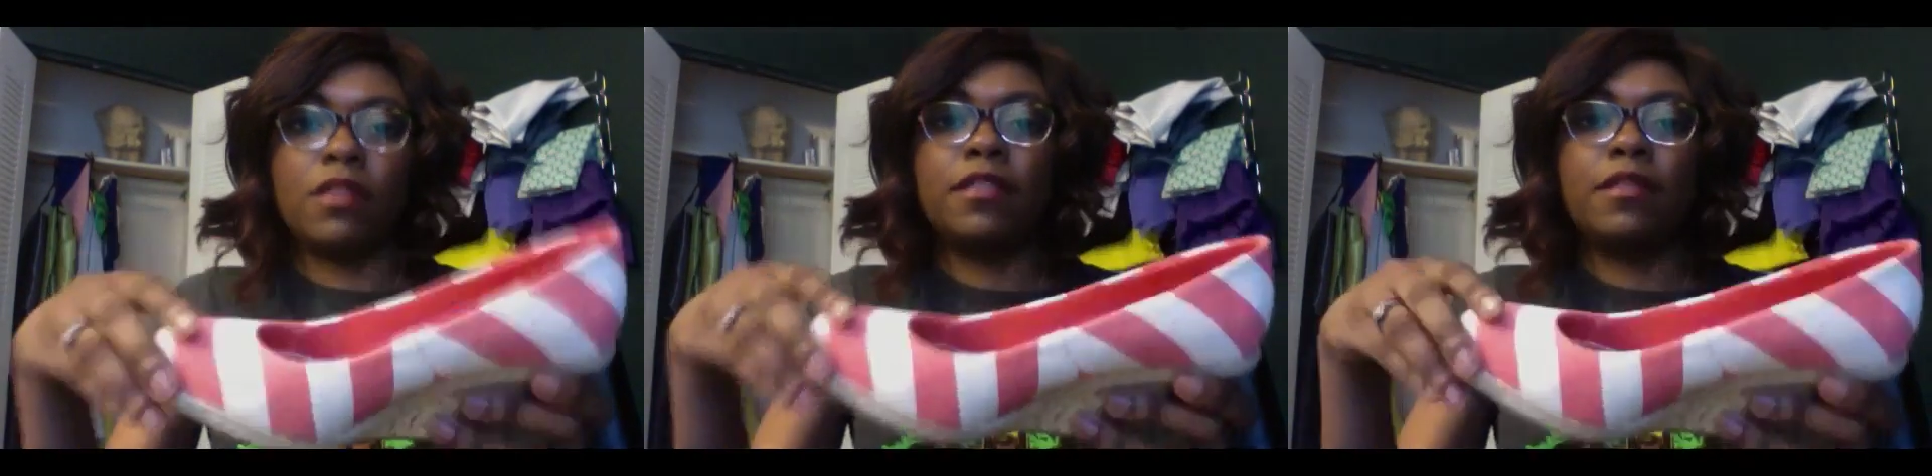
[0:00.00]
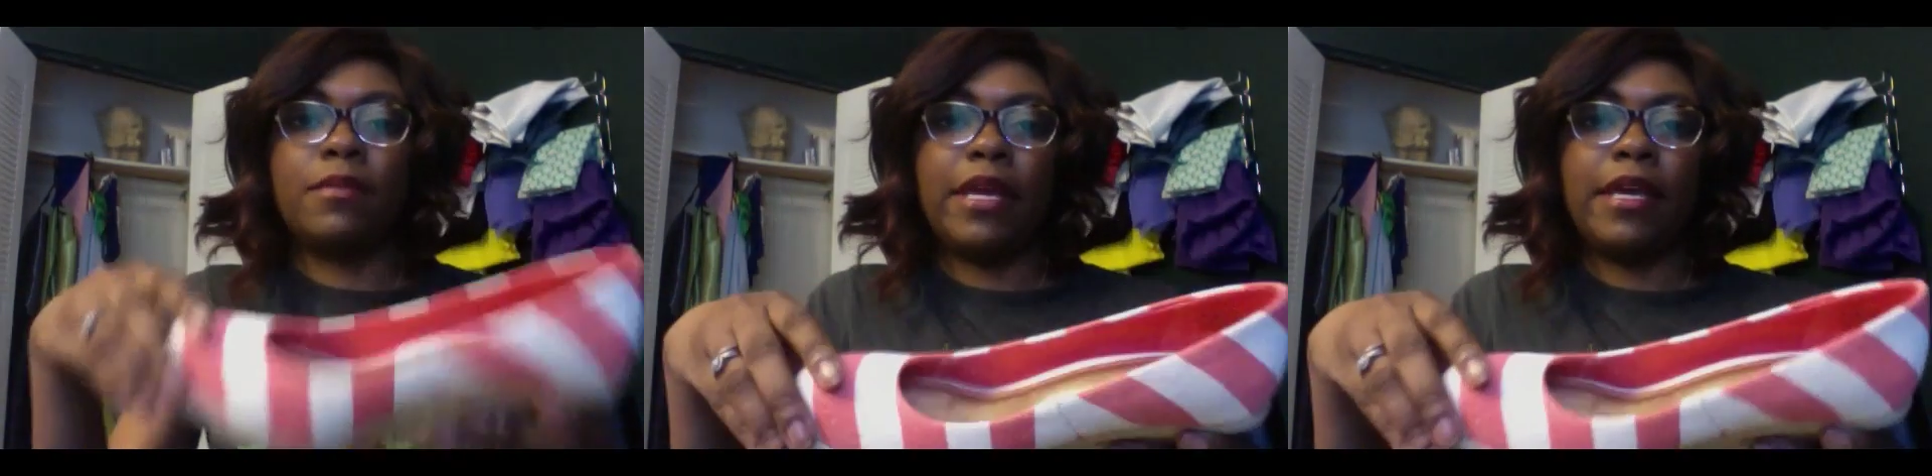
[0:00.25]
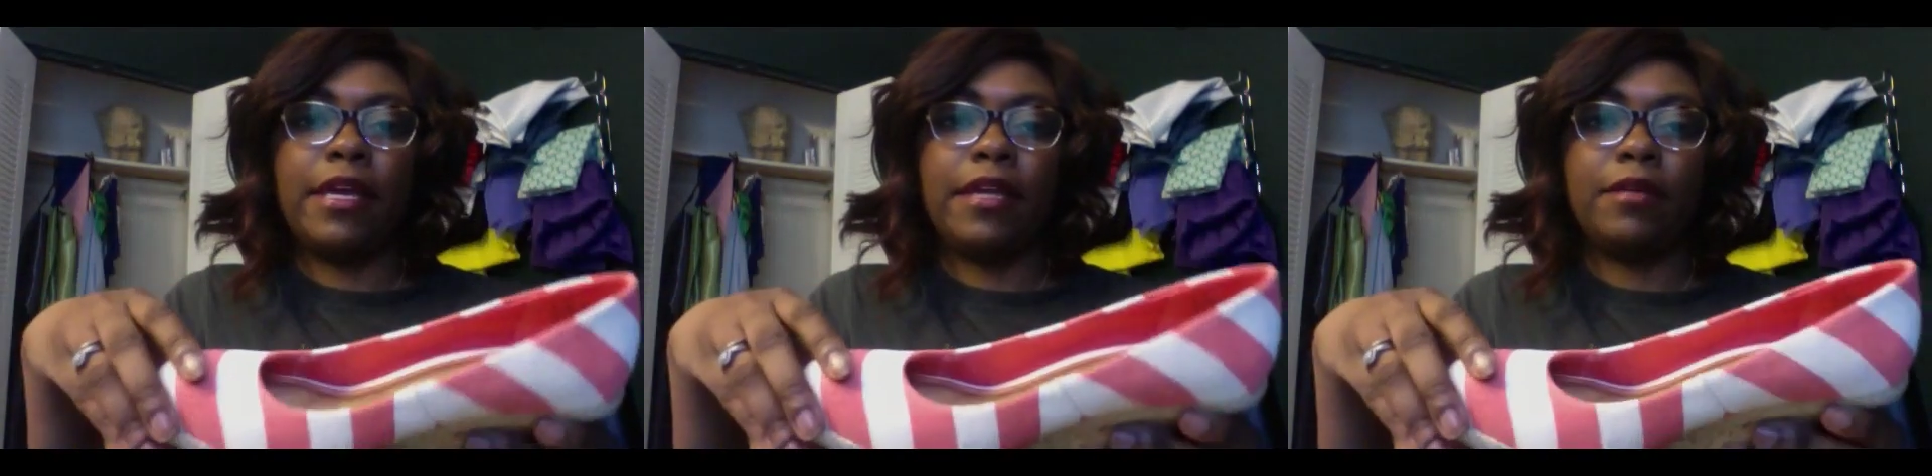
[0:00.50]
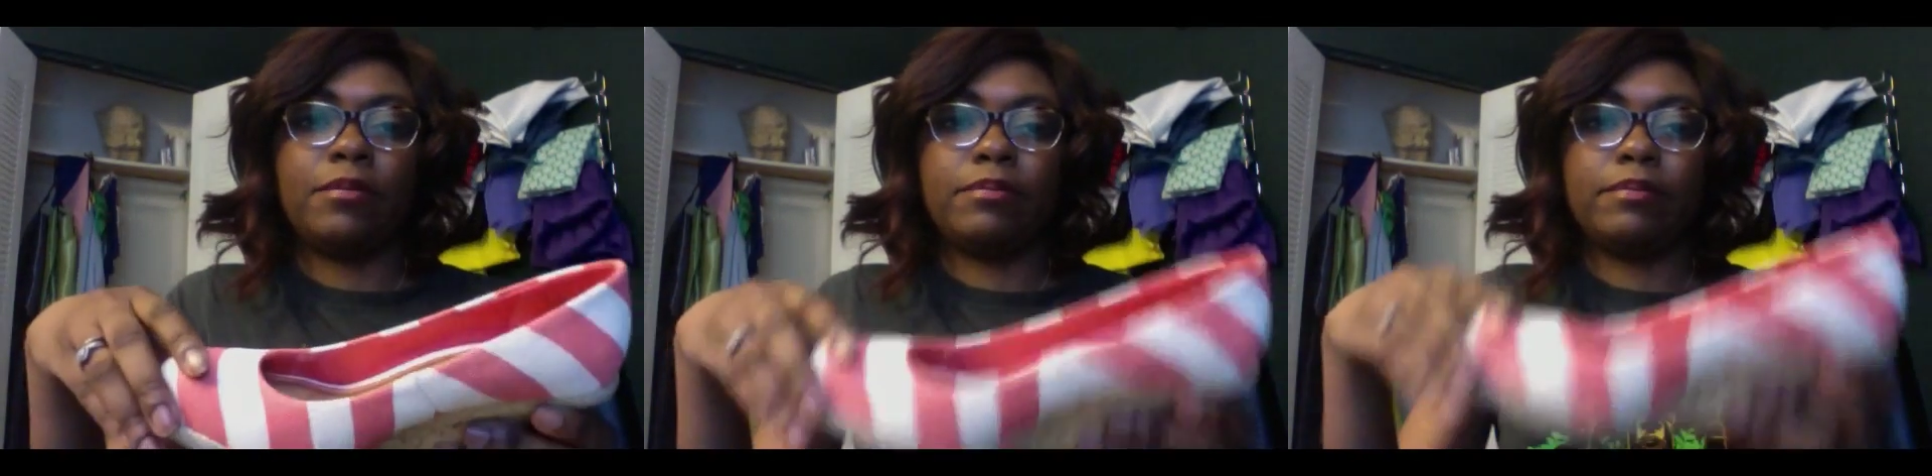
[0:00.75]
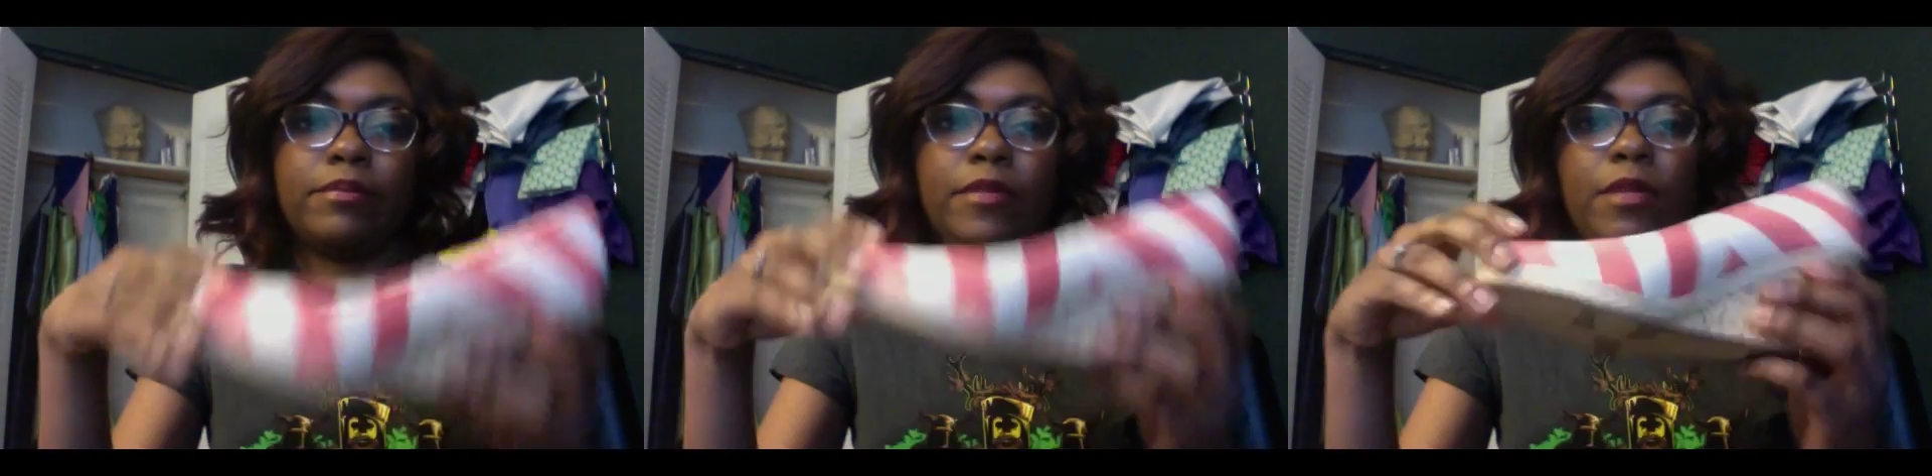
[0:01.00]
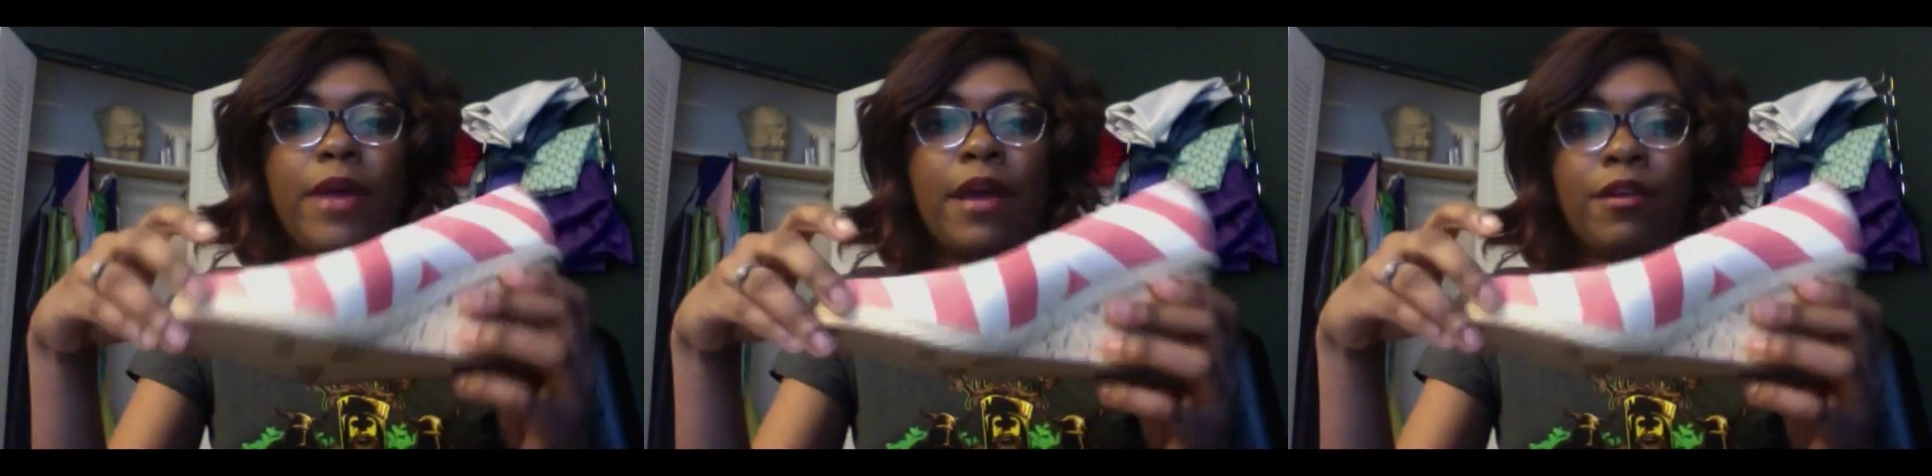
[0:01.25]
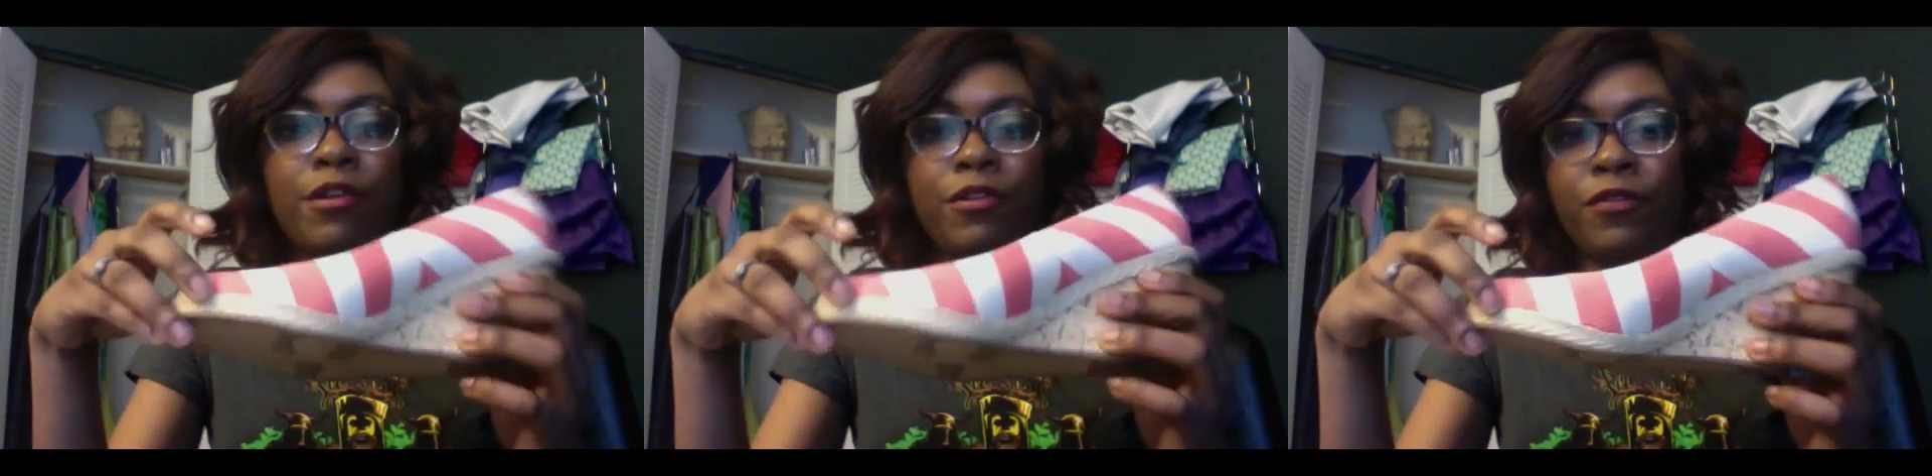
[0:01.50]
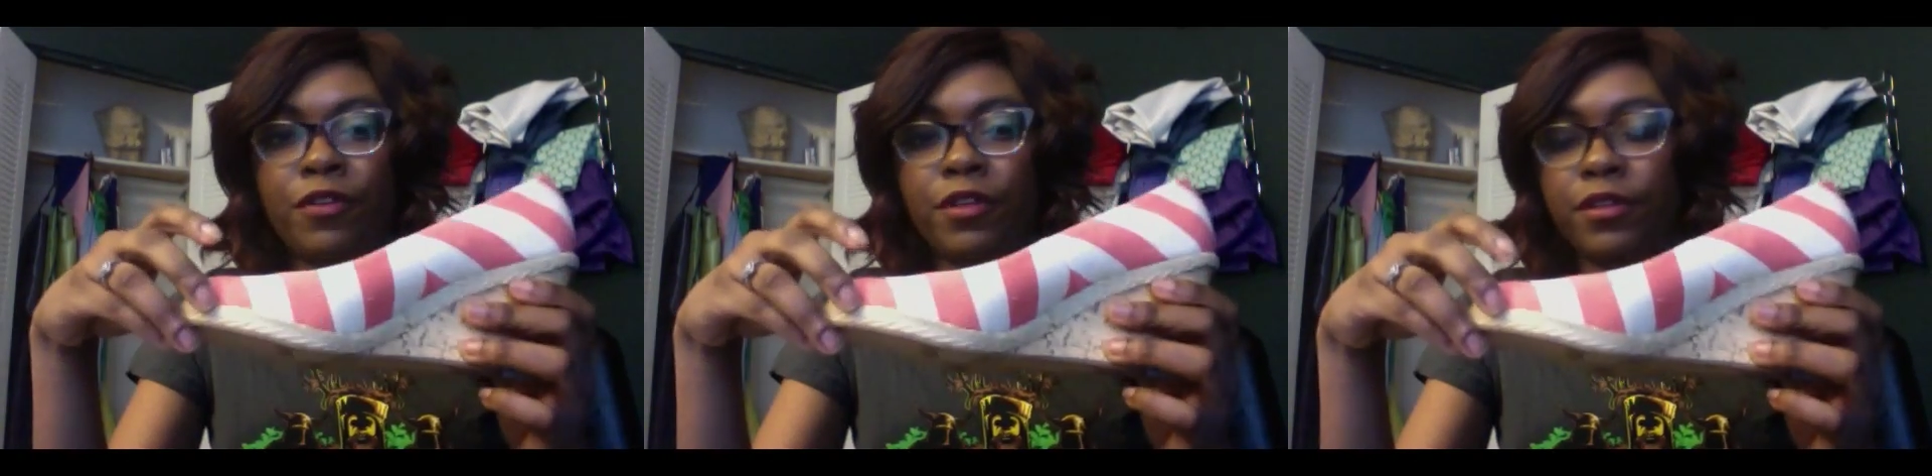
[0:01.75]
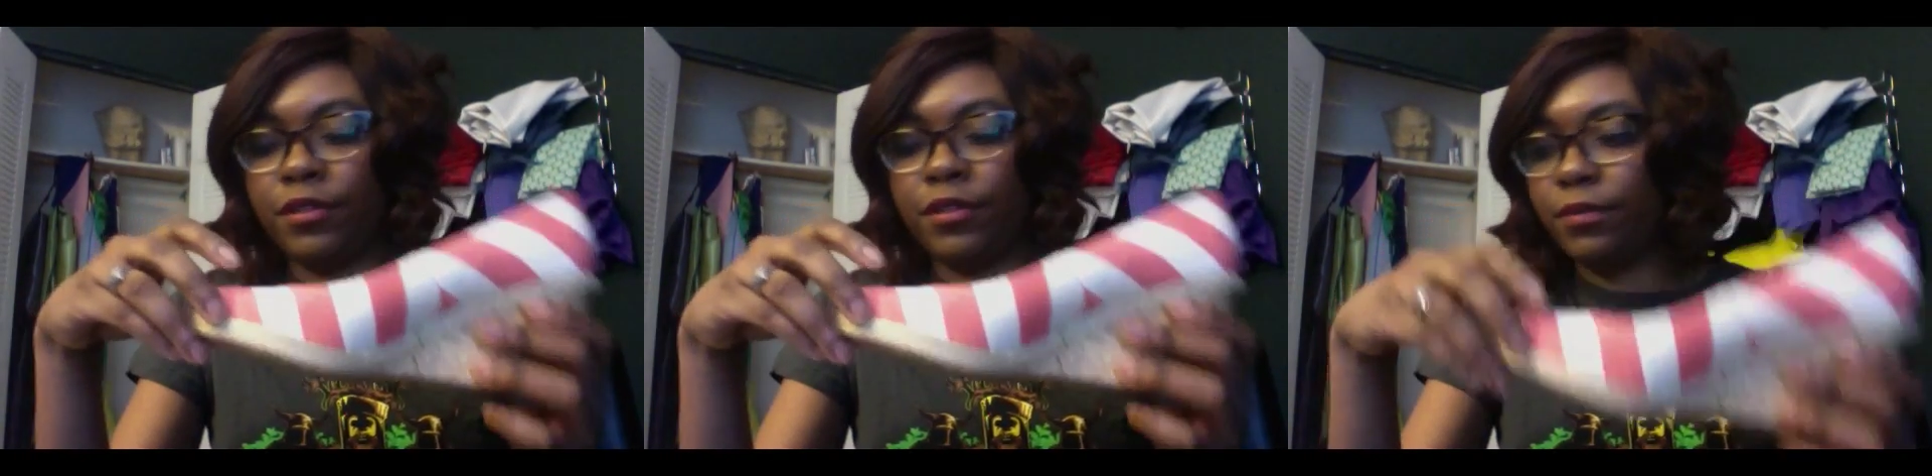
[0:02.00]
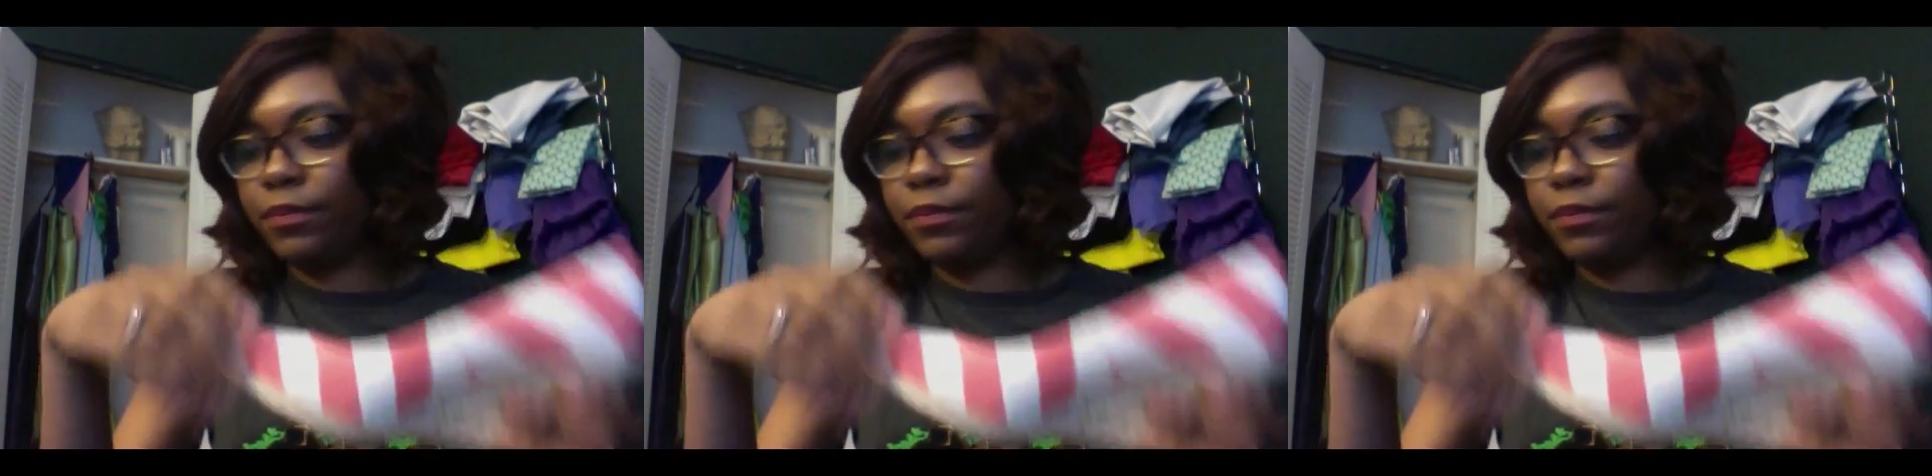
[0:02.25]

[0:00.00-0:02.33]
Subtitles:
to making the pattern for this.